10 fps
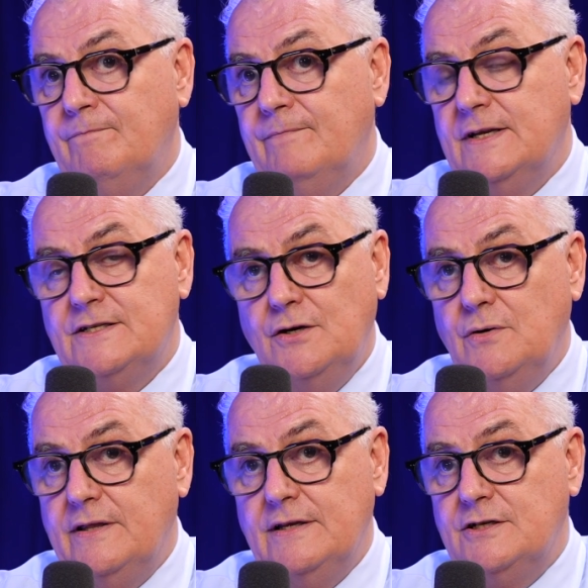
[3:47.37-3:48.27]
There's
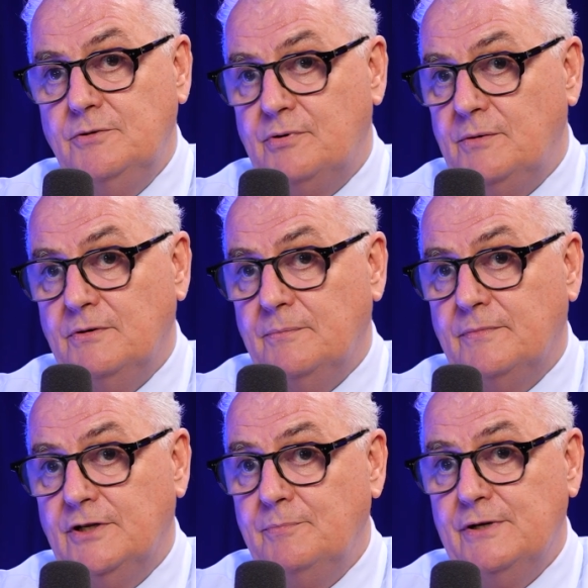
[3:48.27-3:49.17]
no problem.
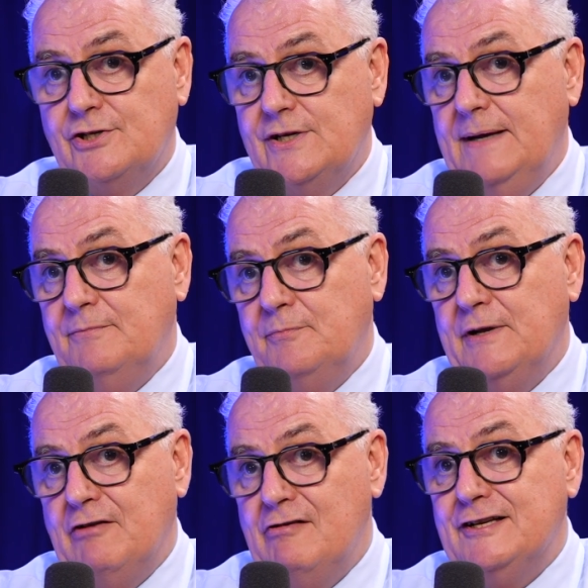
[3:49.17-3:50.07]
Don't be ashamed of
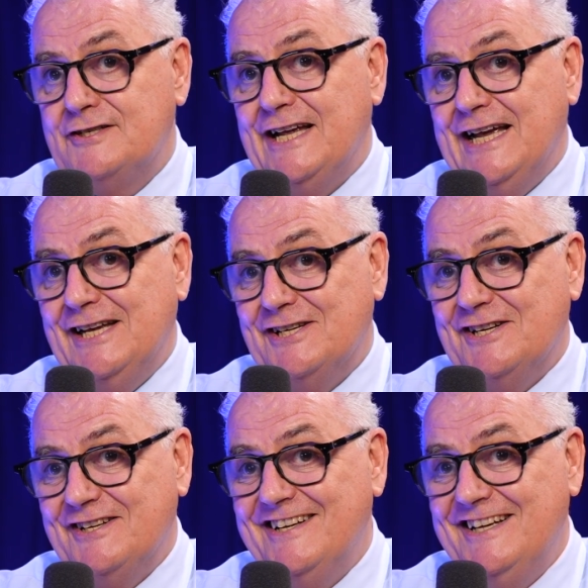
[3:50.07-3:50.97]
being a real estate agent.
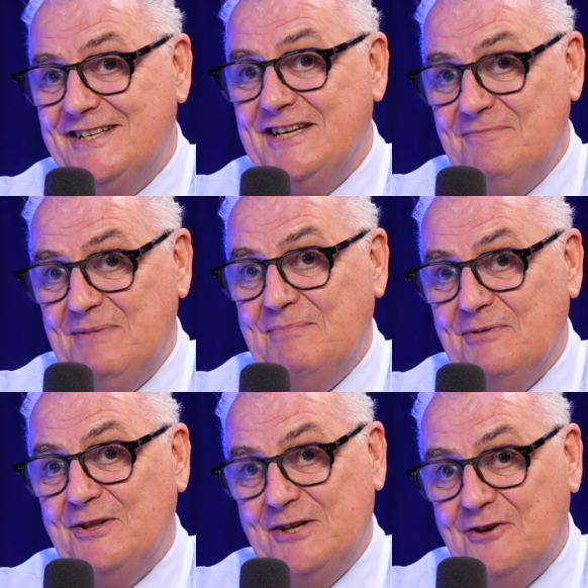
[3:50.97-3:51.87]
Tell people
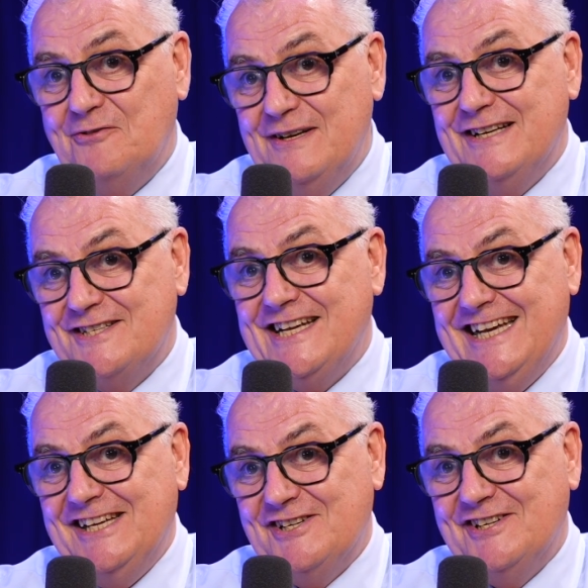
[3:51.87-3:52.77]
that you're a real estate
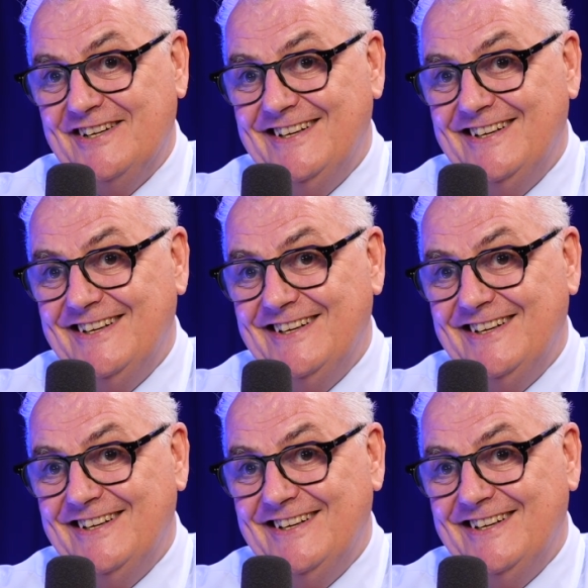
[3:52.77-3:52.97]
agent.